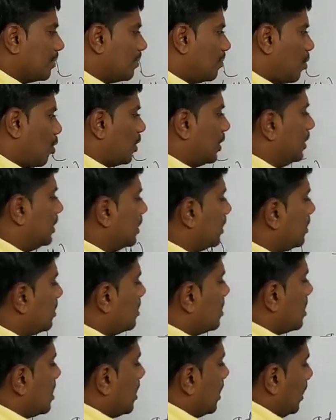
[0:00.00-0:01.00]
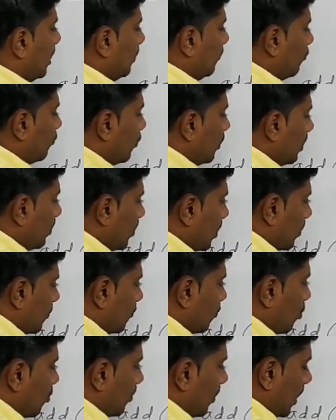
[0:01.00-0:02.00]
pointer. If we
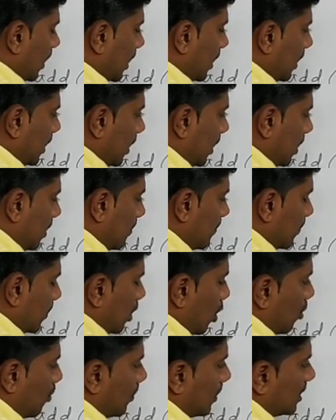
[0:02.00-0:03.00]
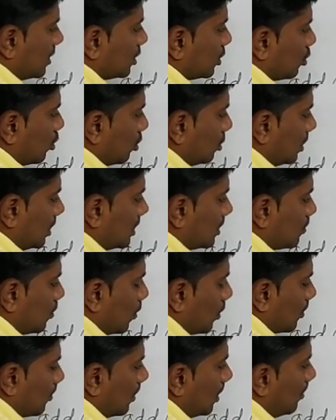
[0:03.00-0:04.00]
perform any operation on this
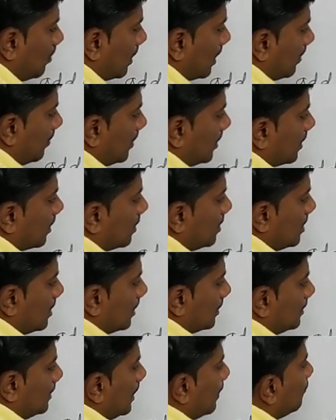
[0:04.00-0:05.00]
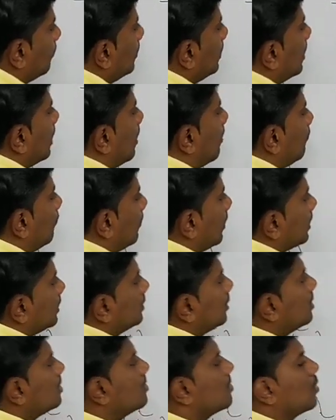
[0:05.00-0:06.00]
formal parameter, they will affect
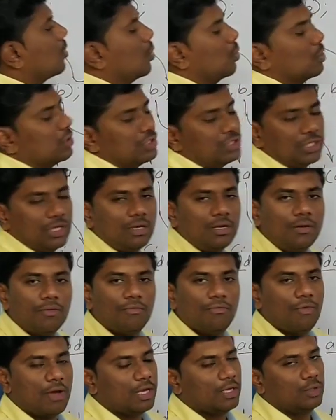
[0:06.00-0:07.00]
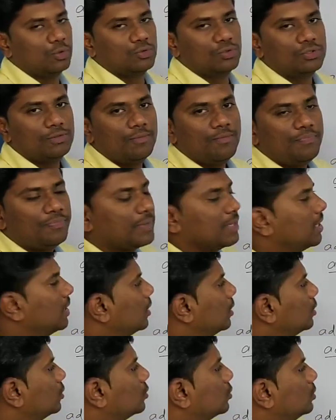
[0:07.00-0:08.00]
the original values.
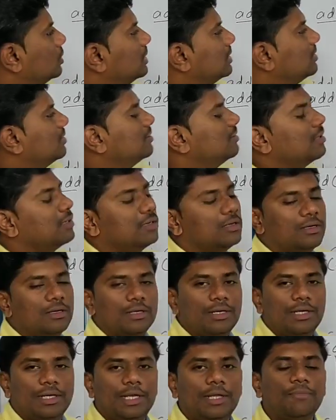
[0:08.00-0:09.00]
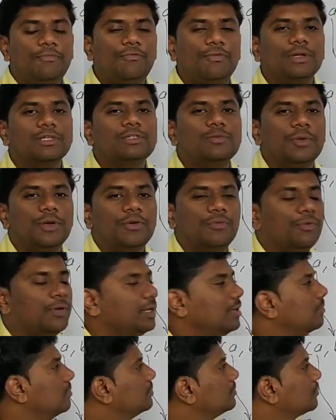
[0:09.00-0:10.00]
So this is the difference
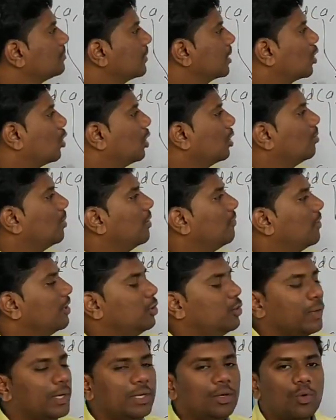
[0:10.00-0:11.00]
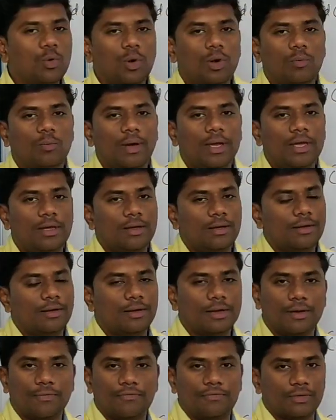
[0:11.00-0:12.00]
between call by value and call by
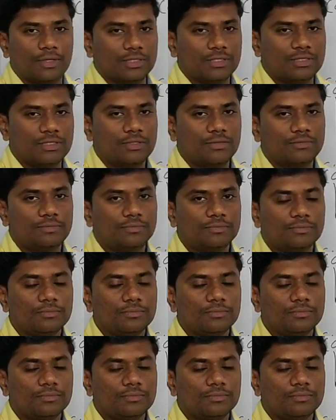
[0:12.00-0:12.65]
reference.